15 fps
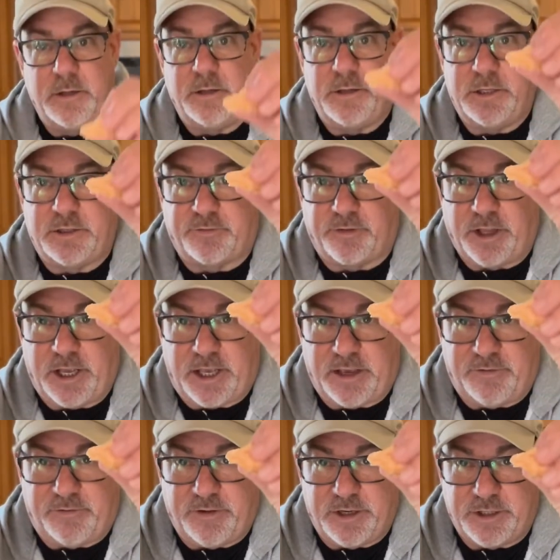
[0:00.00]
this flaky
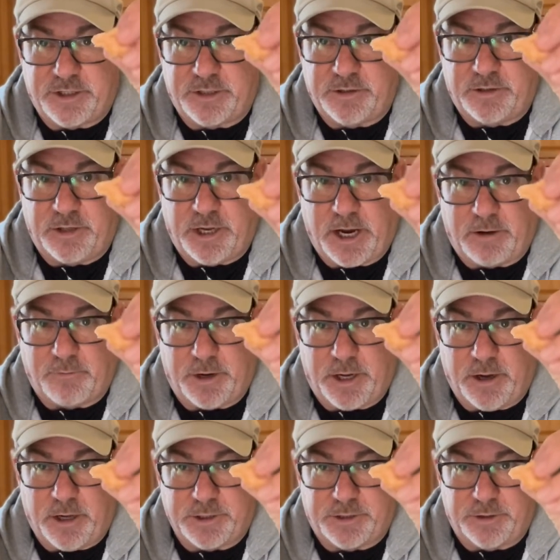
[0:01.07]
fish that I
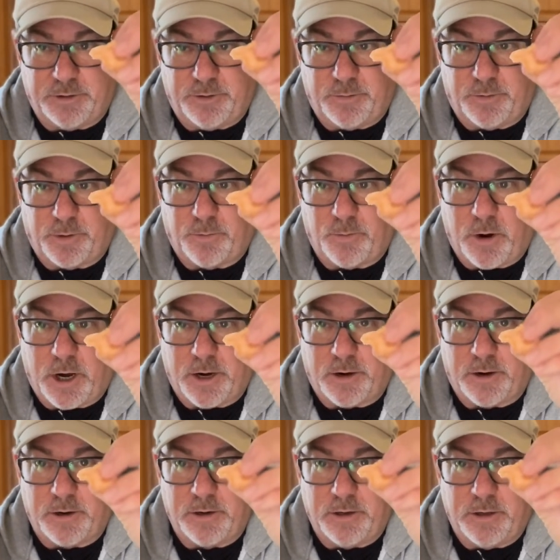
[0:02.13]
reconstituted with
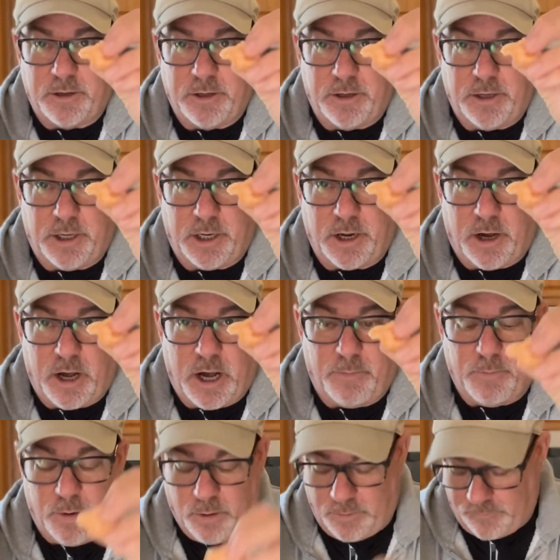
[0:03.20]
water in a hot bowl of